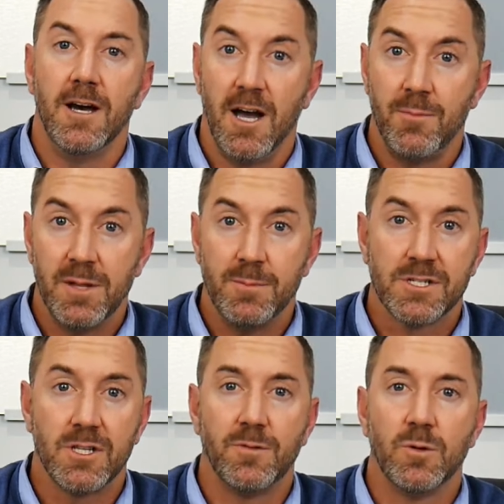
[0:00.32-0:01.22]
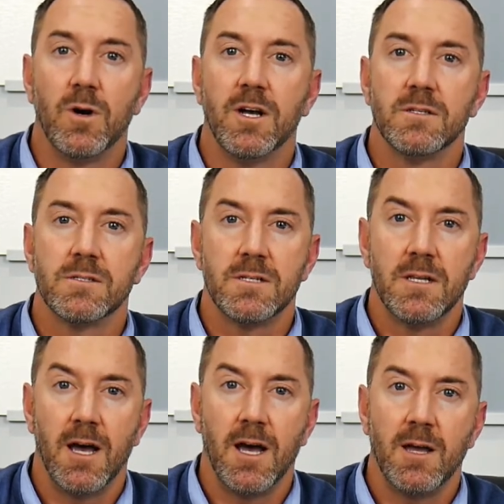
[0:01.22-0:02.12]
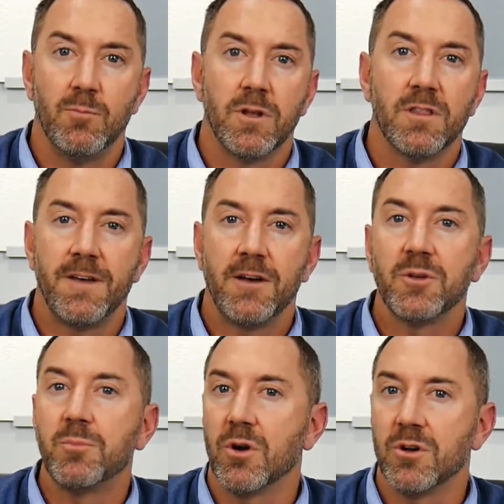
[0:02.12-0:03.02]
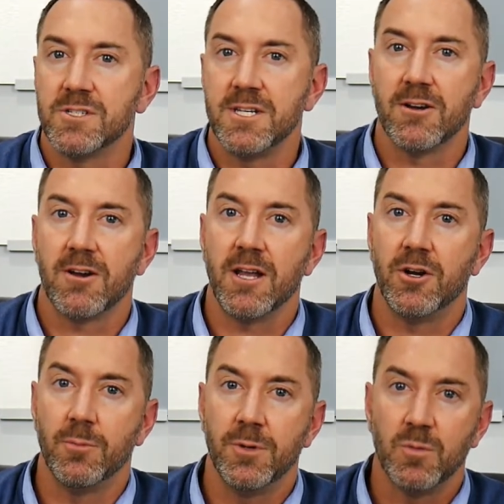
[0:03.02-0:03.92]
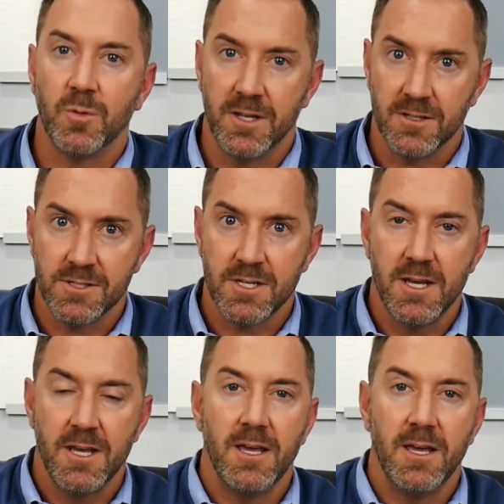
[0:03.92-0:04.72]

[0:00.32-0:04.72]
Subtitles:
Hi, my name is Clifford Wells. I'm one of the founding partners here at Herman Wells.